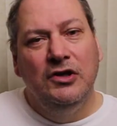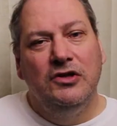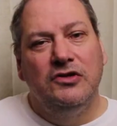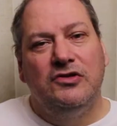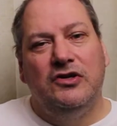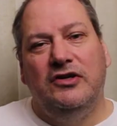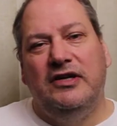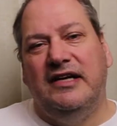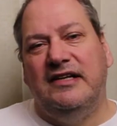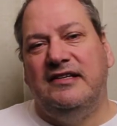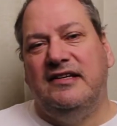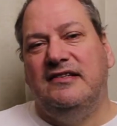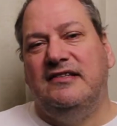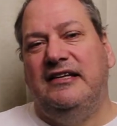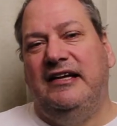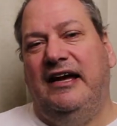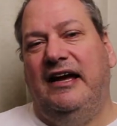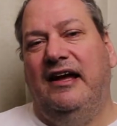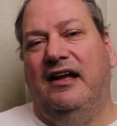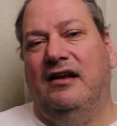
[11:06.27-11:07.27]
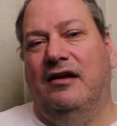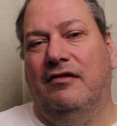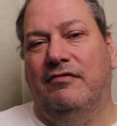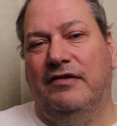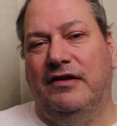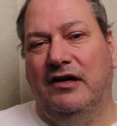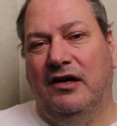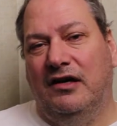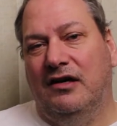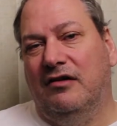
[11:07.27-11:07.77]
So this is the end of
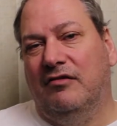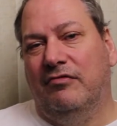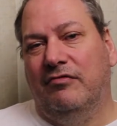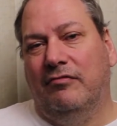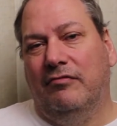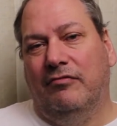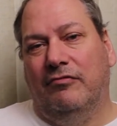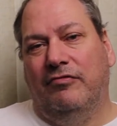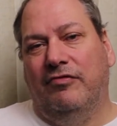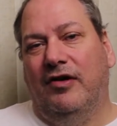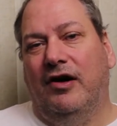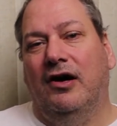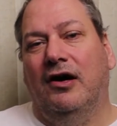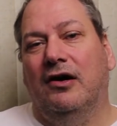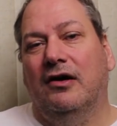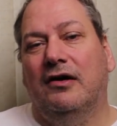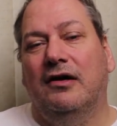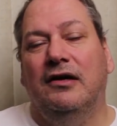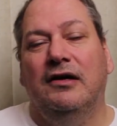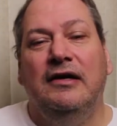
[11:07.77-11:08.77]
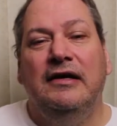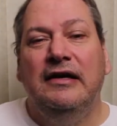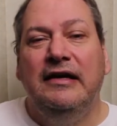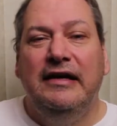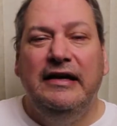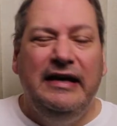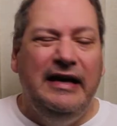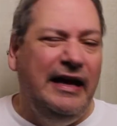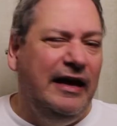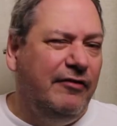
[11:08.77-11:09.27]
another vlog.
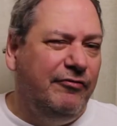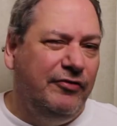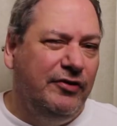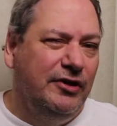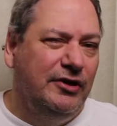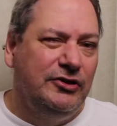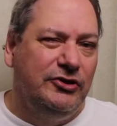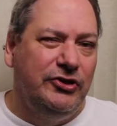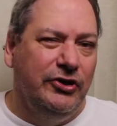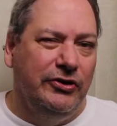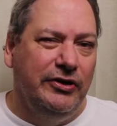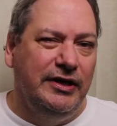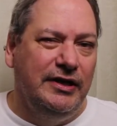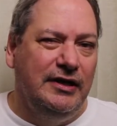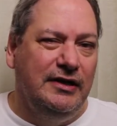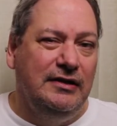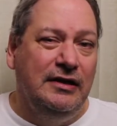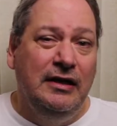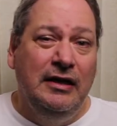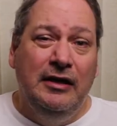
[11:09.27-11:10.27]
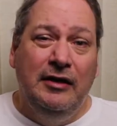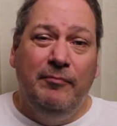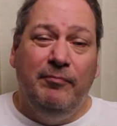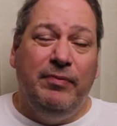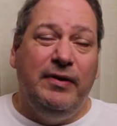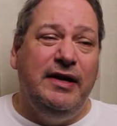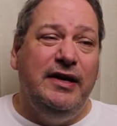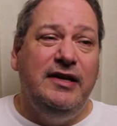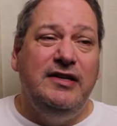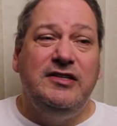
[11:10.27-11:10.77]
If you enjoyed it,
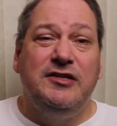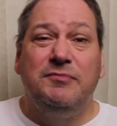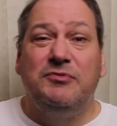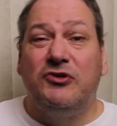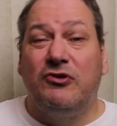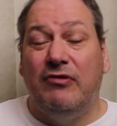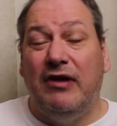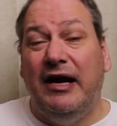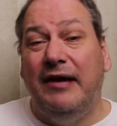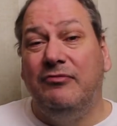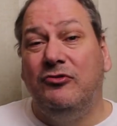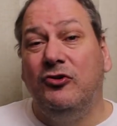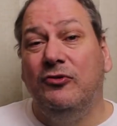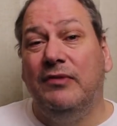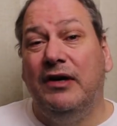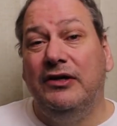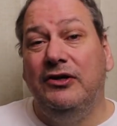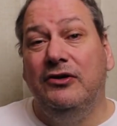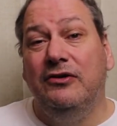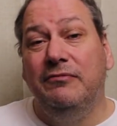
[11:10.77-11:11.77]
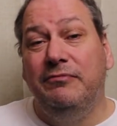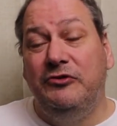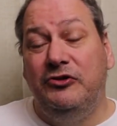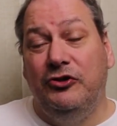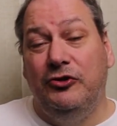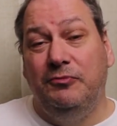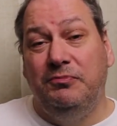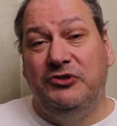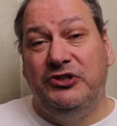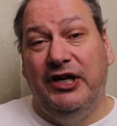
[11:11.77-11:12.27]
please subscribe to my
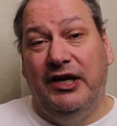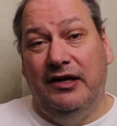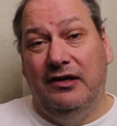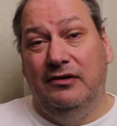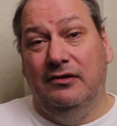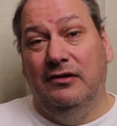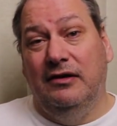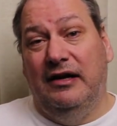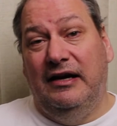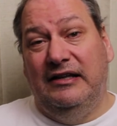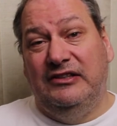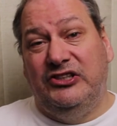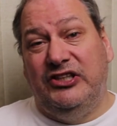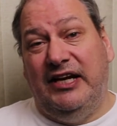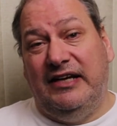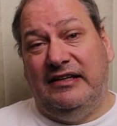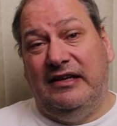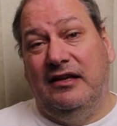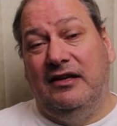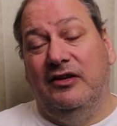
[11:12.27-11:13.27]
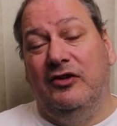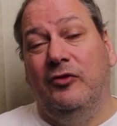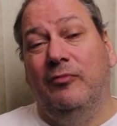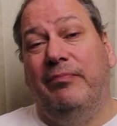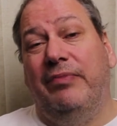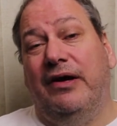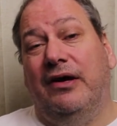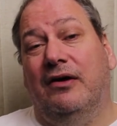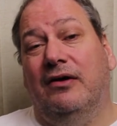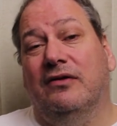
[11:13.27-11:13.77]
YouTube channel and check that little
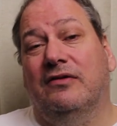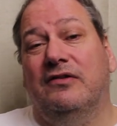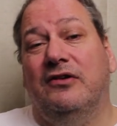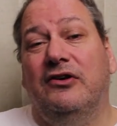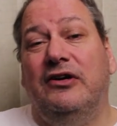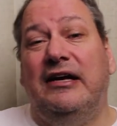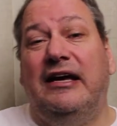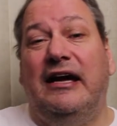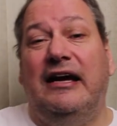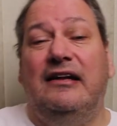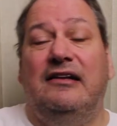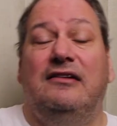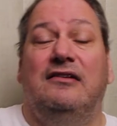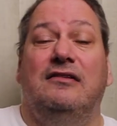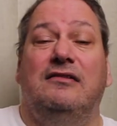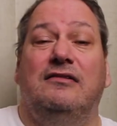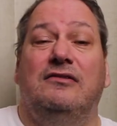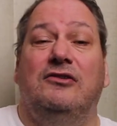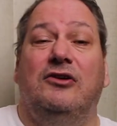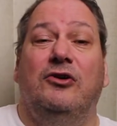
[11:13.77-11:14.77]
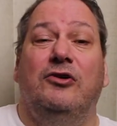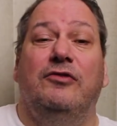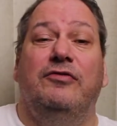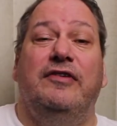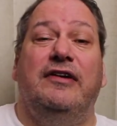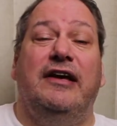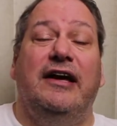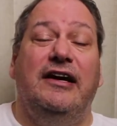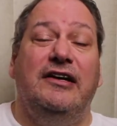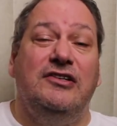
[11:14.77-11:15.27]
bell so you get
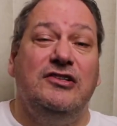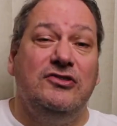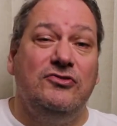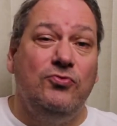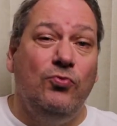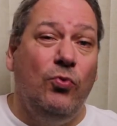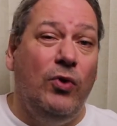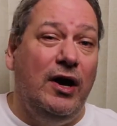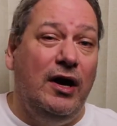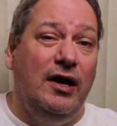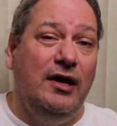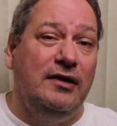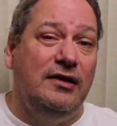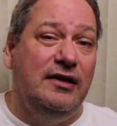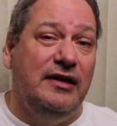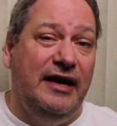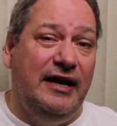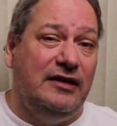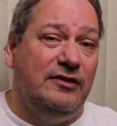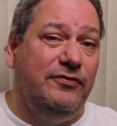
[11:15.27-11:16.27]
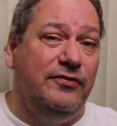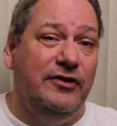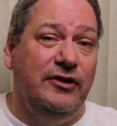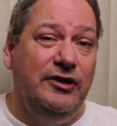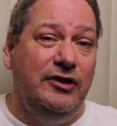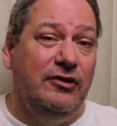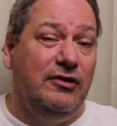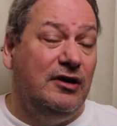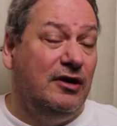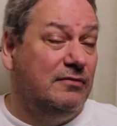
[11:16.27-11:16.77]
notifications when the next
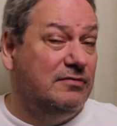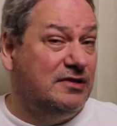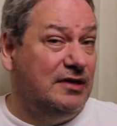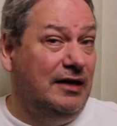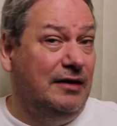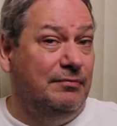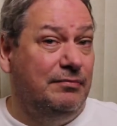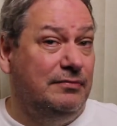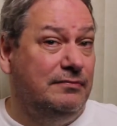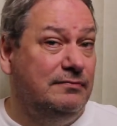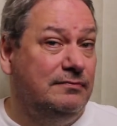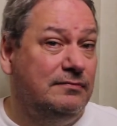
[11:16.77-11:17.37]
video comes up.